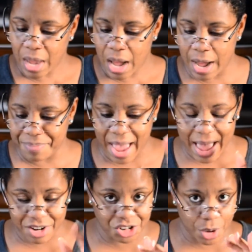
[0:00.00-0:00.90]
that I
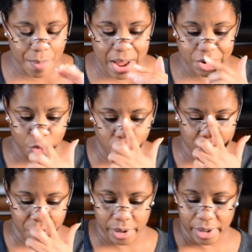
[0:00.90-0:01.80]
shared with my daughter
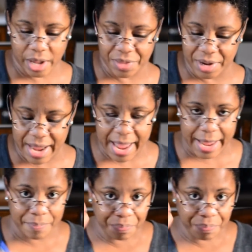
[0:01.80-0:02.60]
the other day